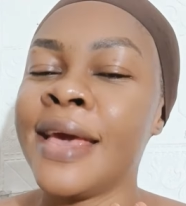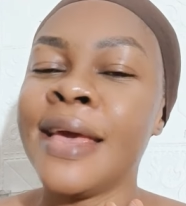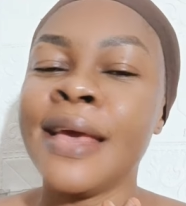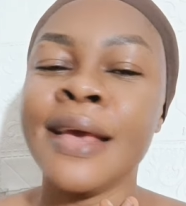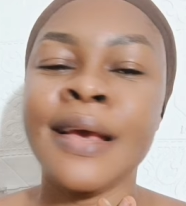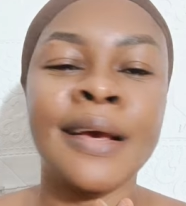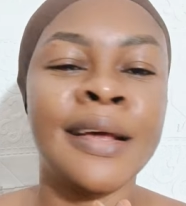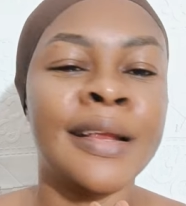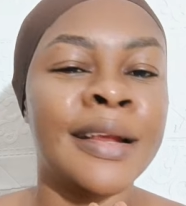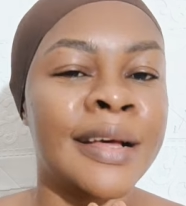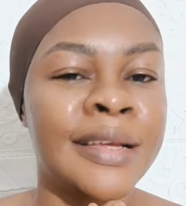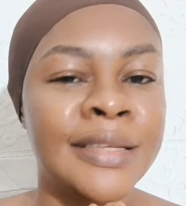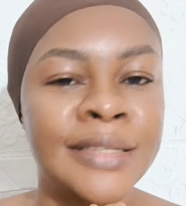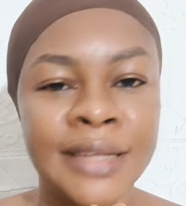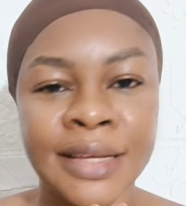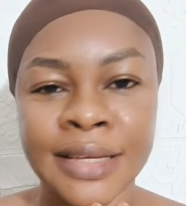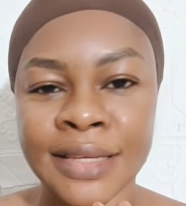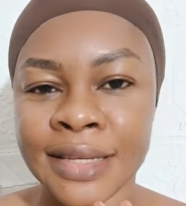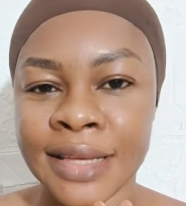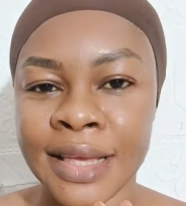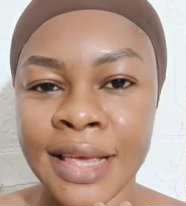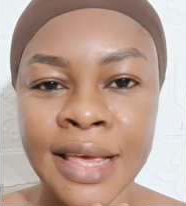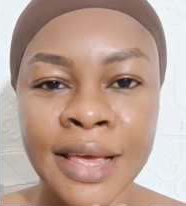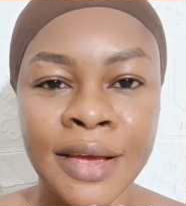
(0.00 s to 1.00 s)
it glows
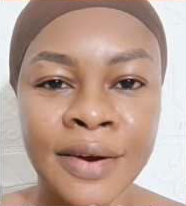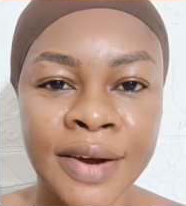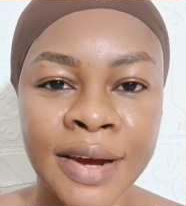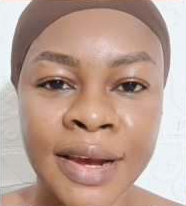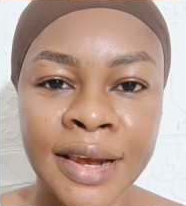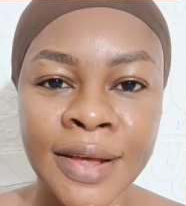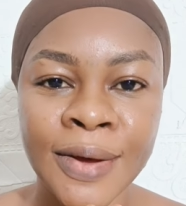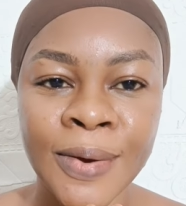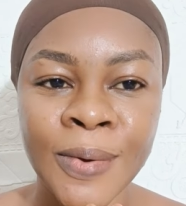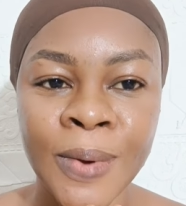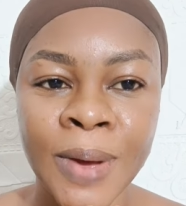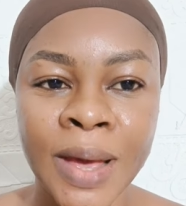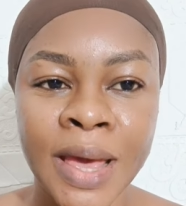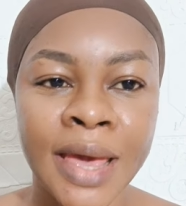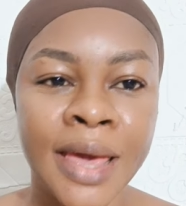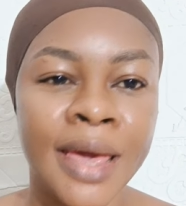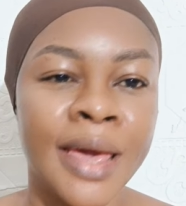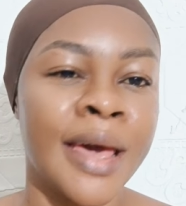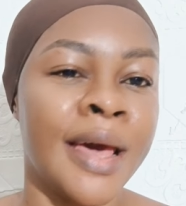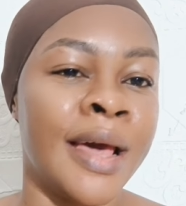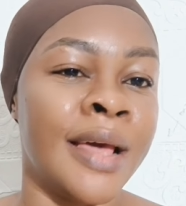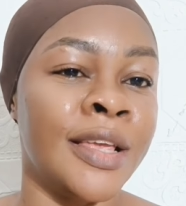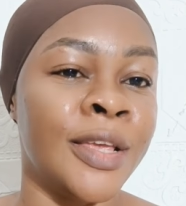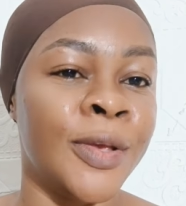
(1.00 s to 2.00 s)
your skin really
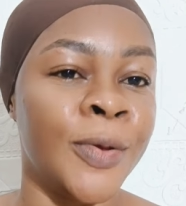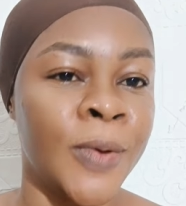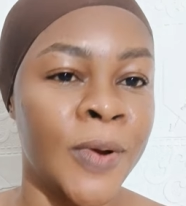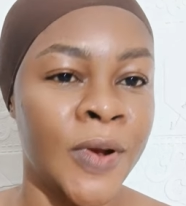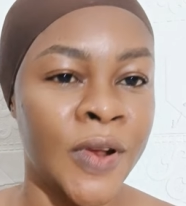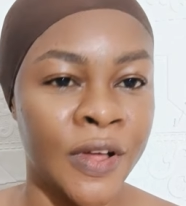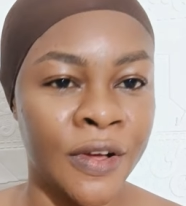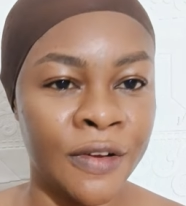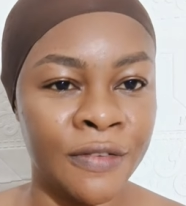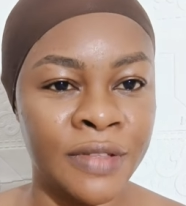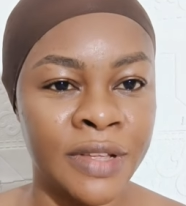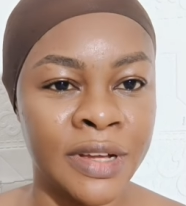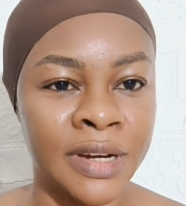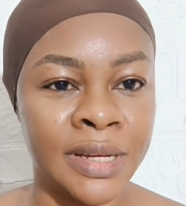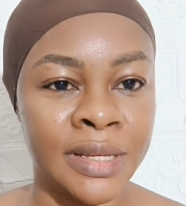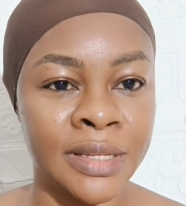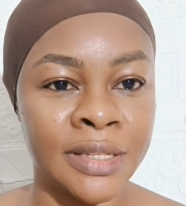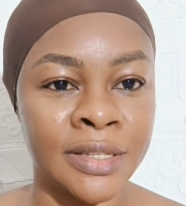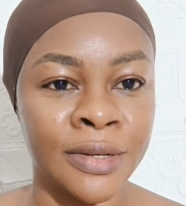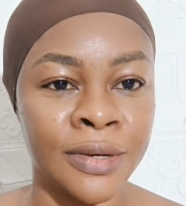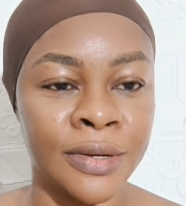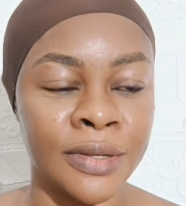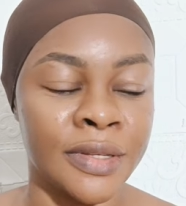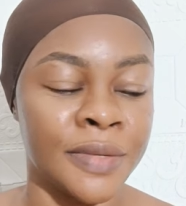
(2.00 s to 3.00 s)
well and you love the
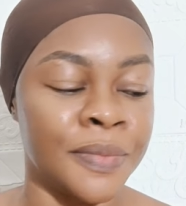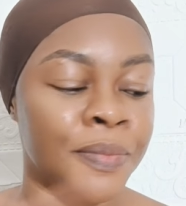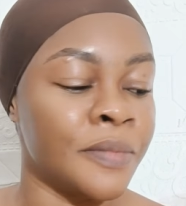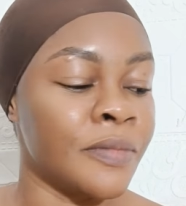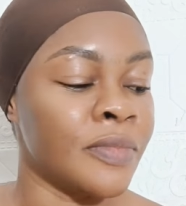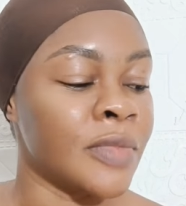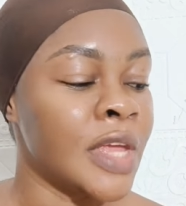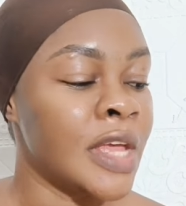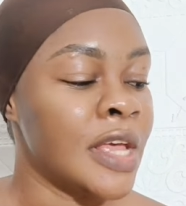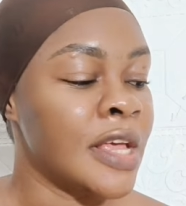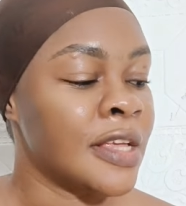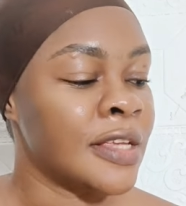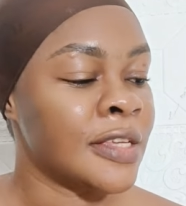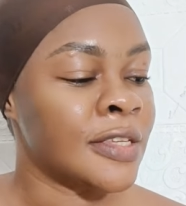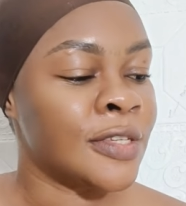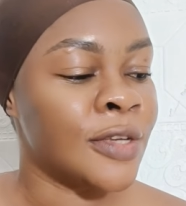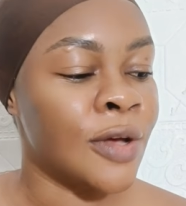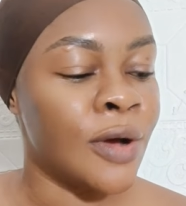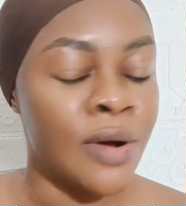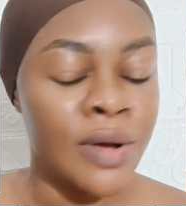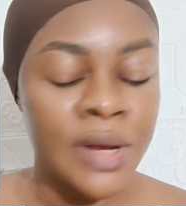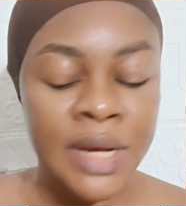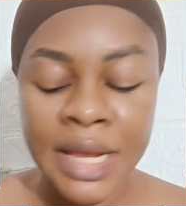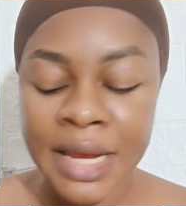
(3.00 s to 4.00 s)
result
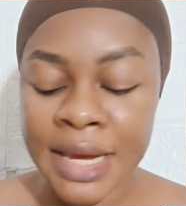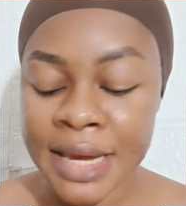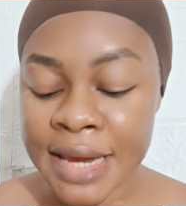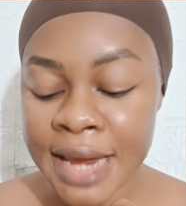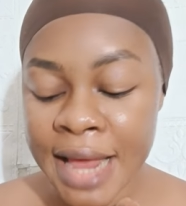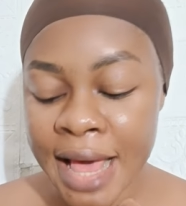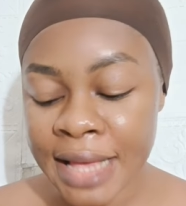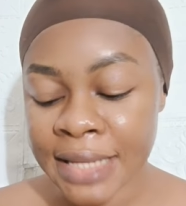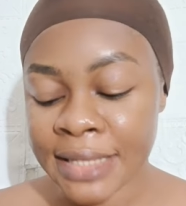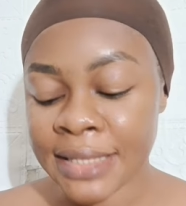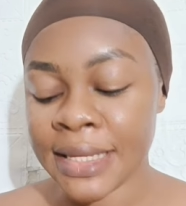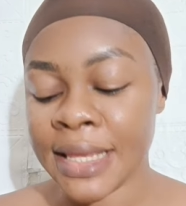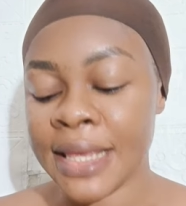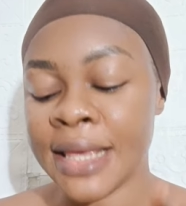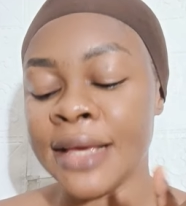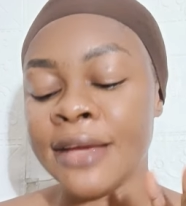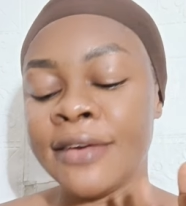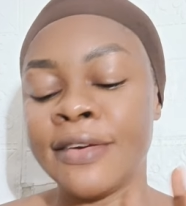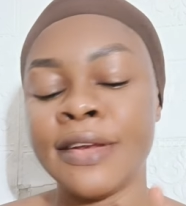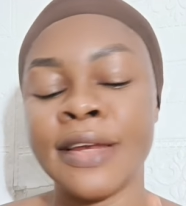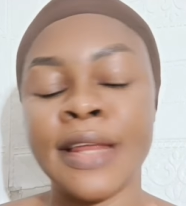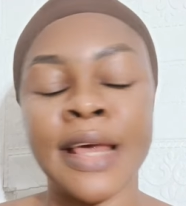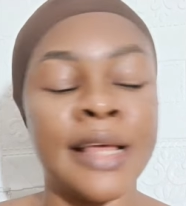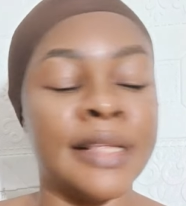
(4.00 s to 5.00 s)
so the next
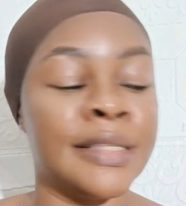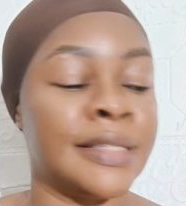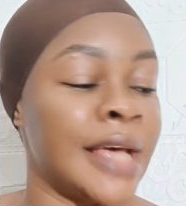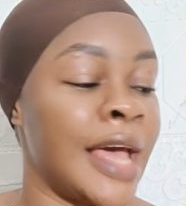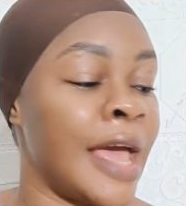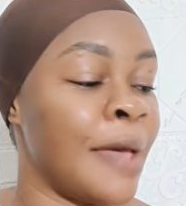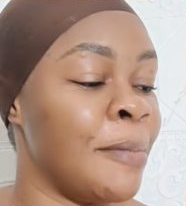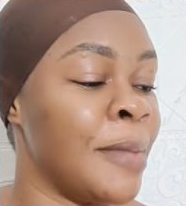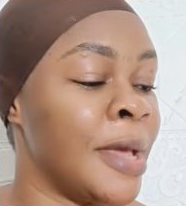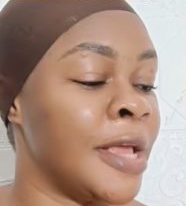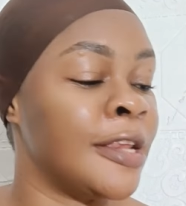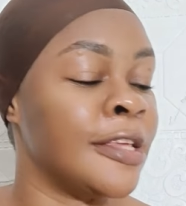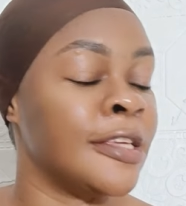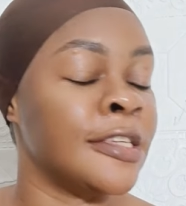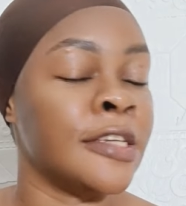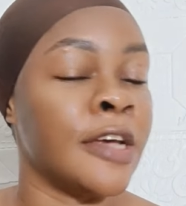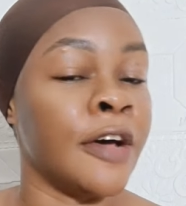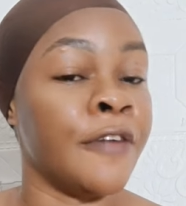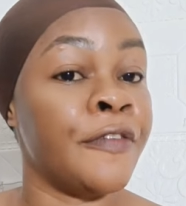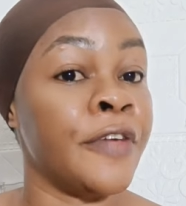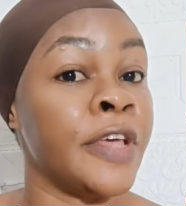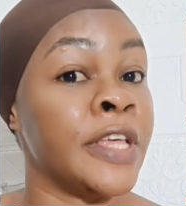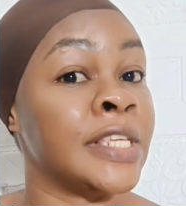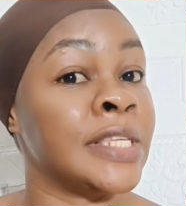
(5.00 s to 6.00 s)
ingredient i made this
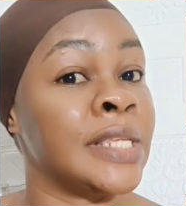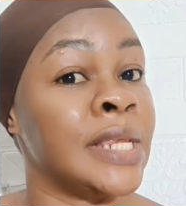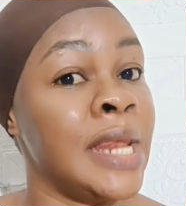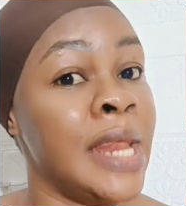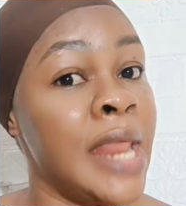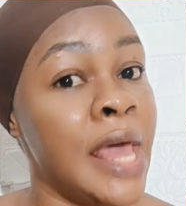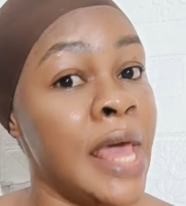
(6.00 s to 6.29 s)
of is